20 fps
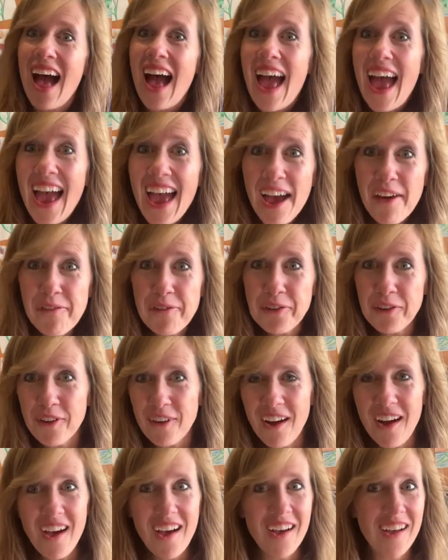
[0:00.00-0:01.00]
After
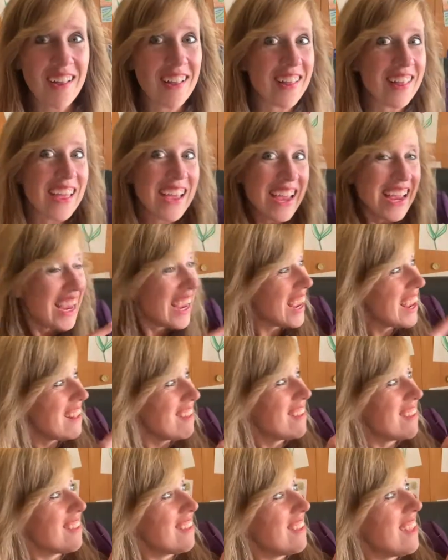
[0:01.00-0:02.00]
all, he's
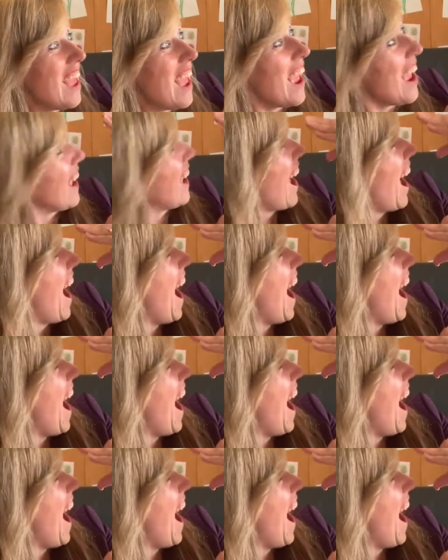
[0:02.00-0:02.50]
a snake.